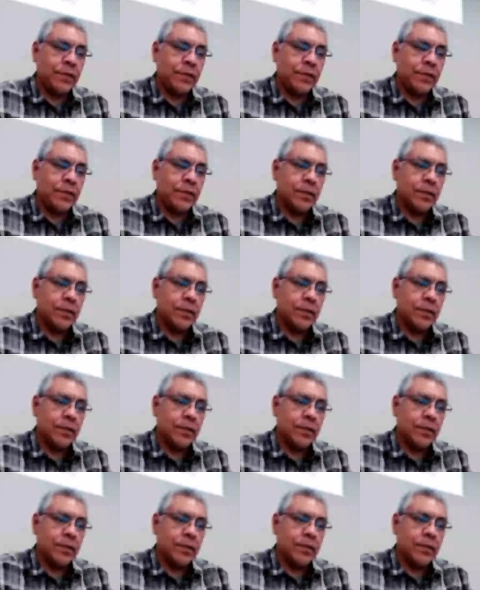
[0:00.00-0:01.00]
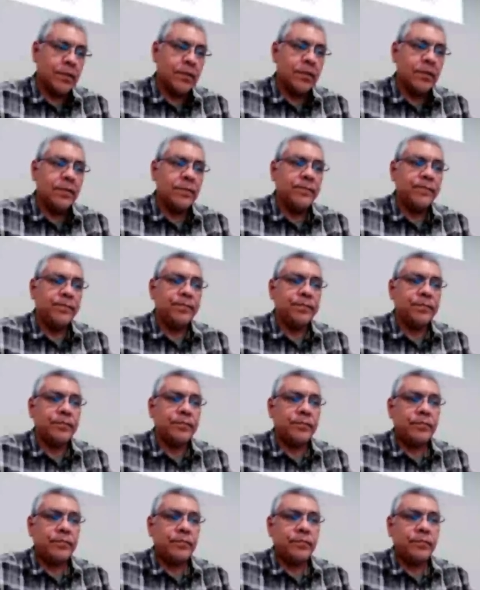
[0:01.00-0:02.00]

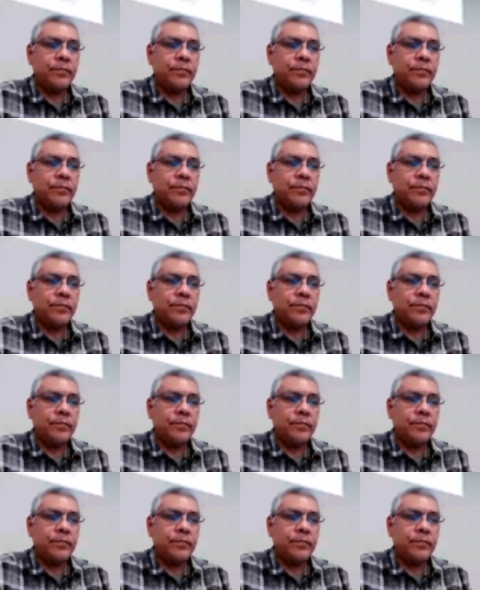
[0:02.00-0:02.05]
(no one is talking)